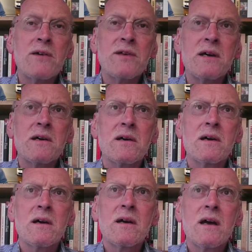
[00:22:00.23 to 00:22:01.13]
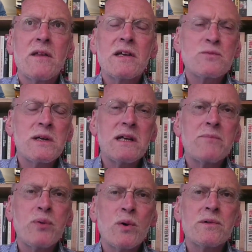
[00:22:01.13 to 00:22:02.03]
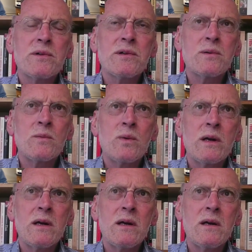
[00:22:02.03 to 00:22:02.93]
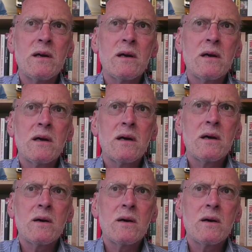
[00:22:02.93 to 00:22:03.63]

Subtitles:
and I think it's really important that we